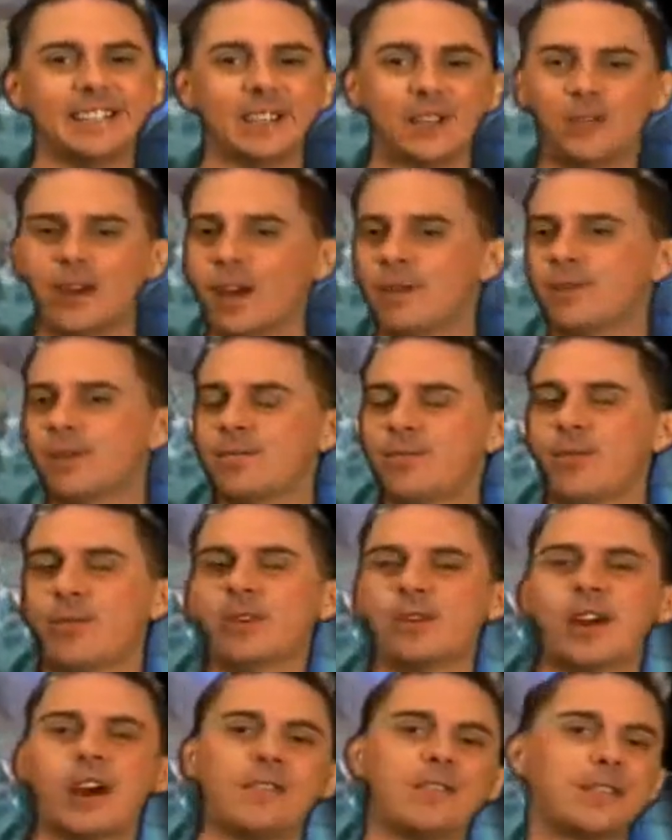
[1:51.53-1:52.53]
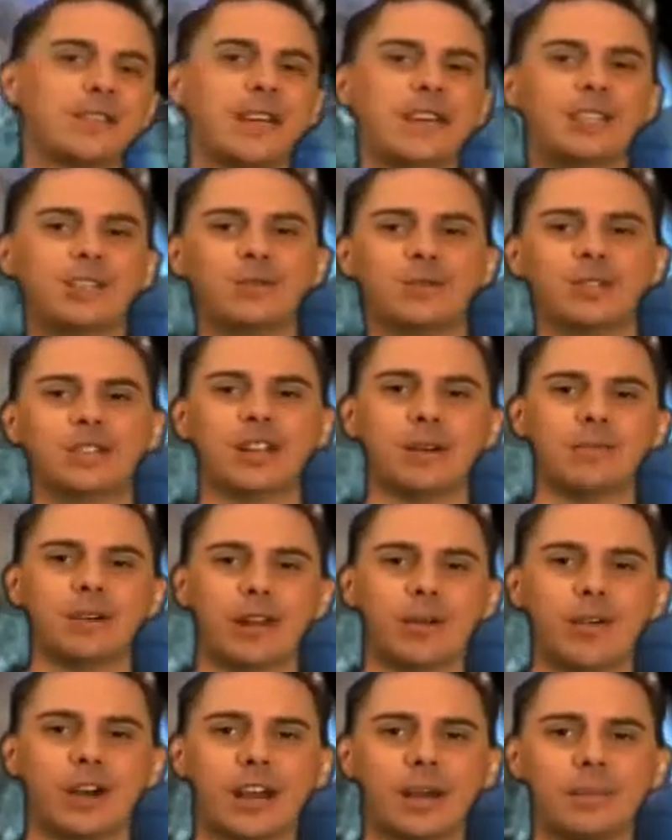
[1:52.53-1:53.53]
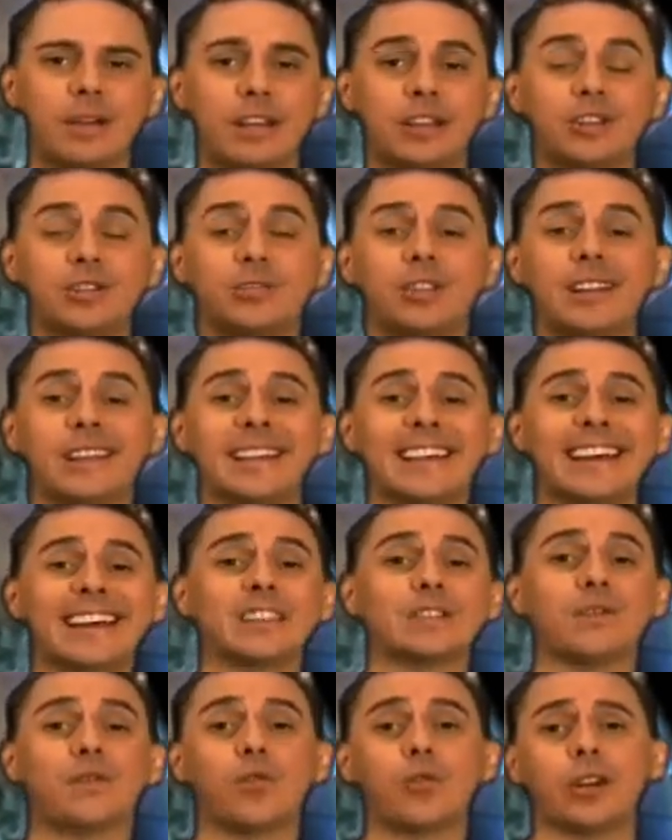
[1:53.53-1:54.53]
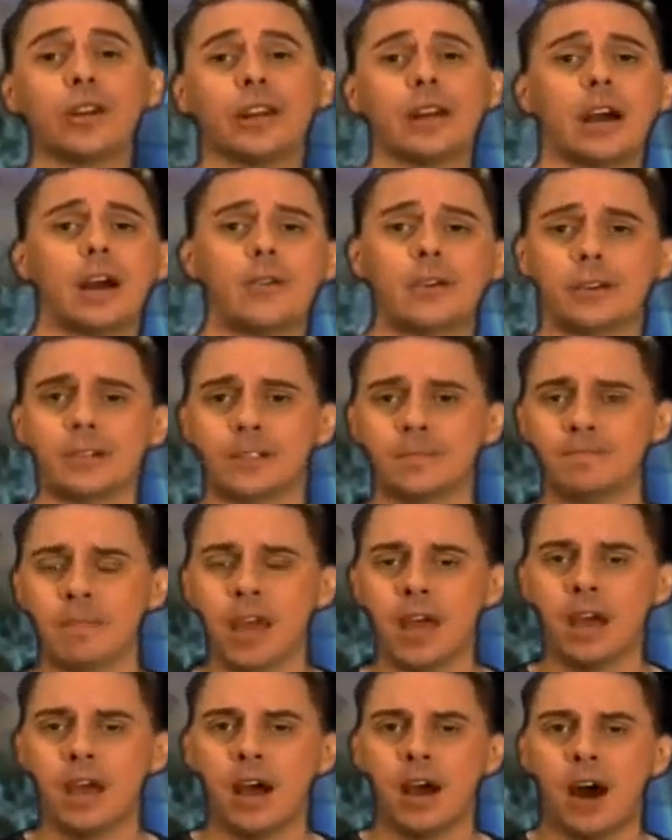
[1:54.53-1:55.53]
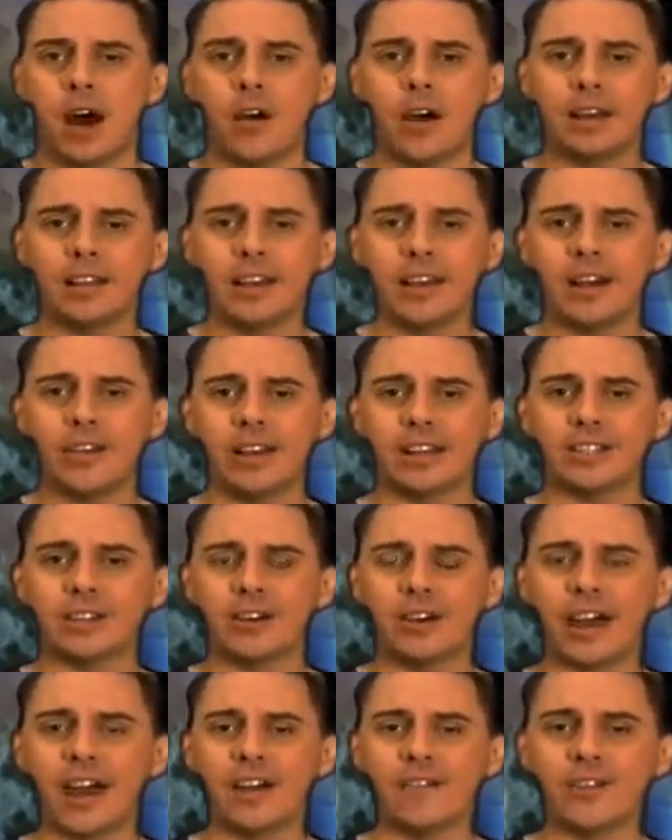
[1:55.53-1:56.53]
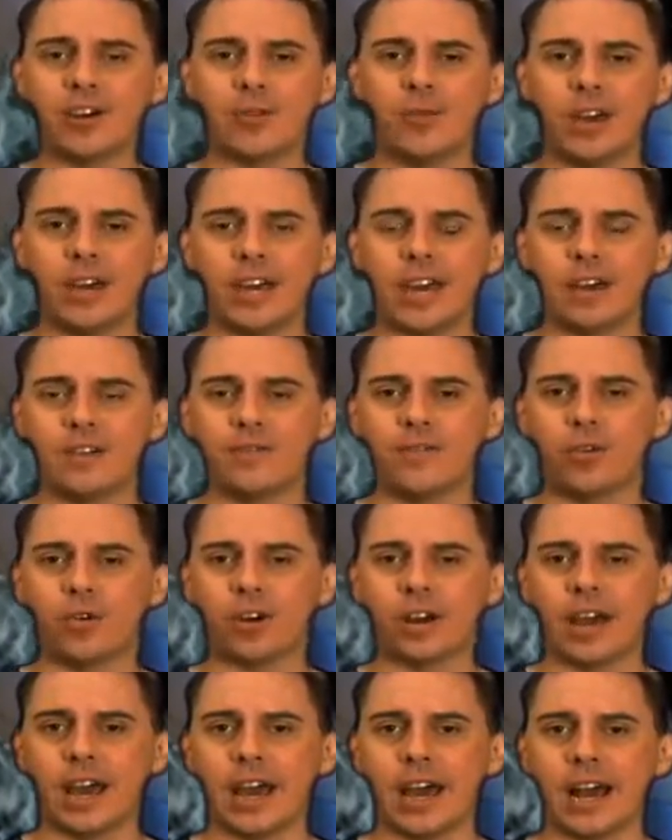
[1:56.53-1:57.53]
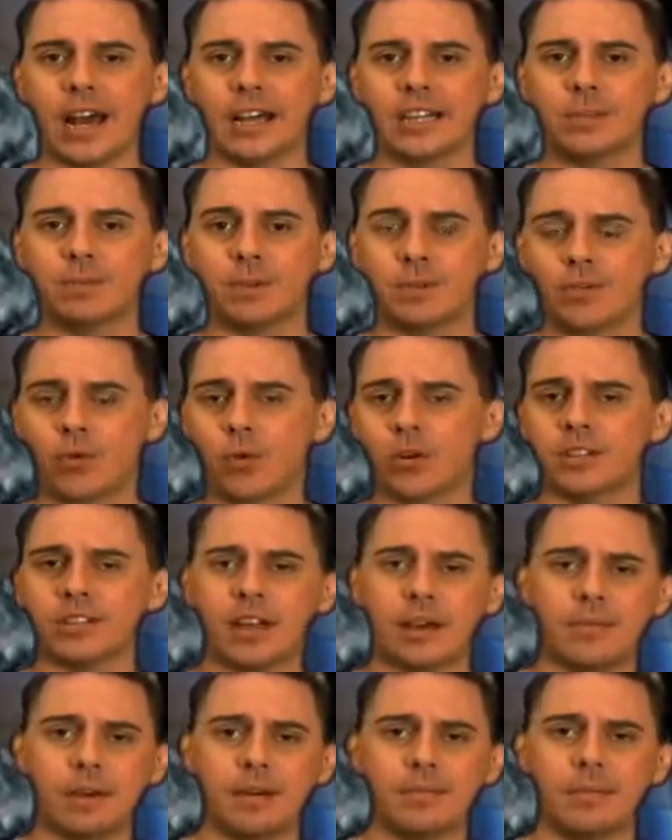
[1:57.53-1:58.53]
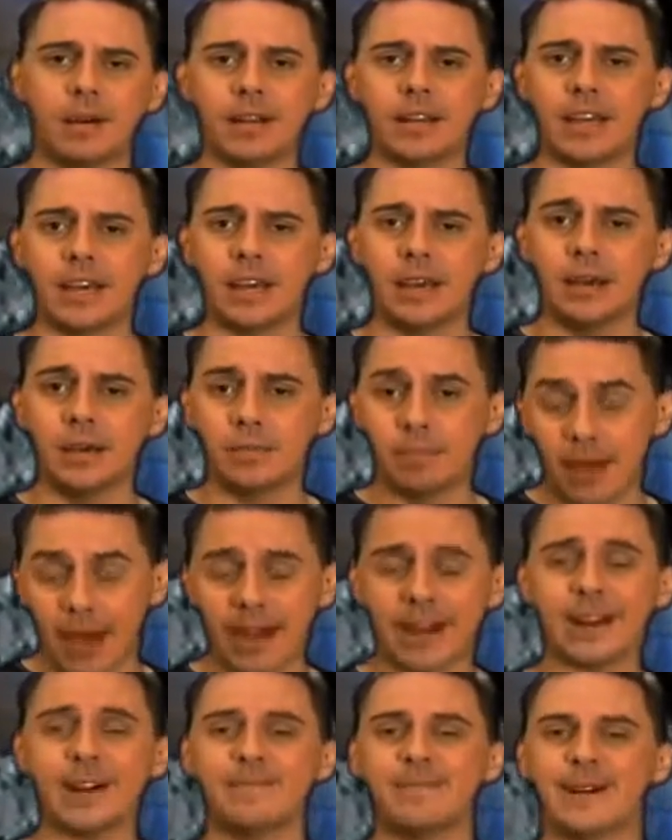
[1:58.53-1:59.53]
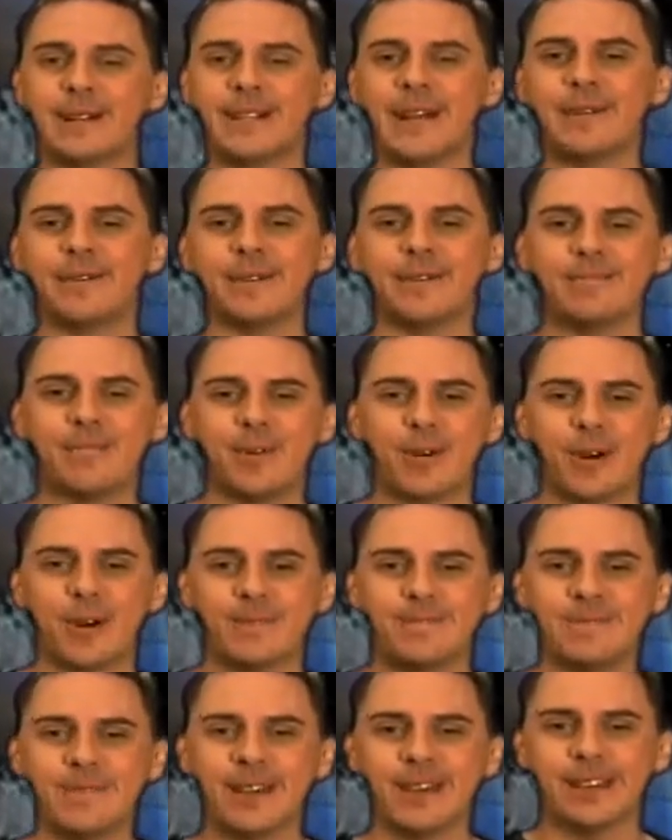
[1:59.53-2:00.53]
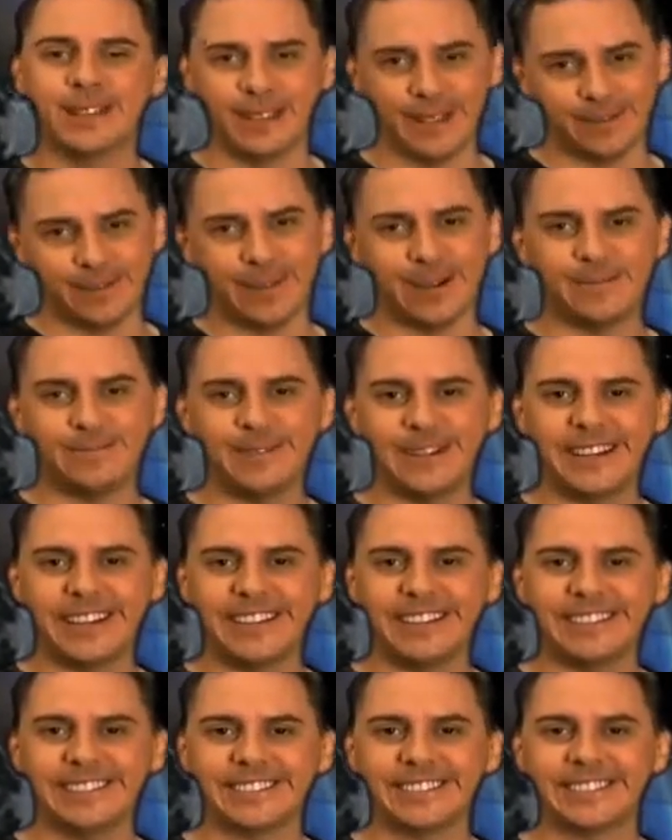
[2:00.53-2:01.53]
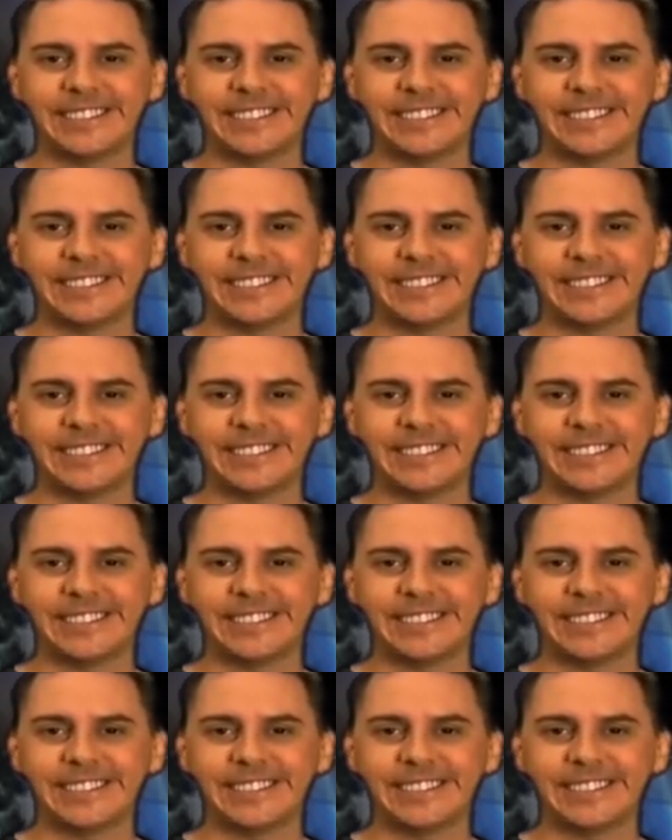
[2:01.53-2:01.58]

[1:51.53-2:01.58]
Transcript: So if you have an important conversation with someone, I recommend you do it in the next 48 hours. All right, Leo, that's all I have for your weekend forecast. But of course, I'm on Monday, back on Monday with more. Live, love, be.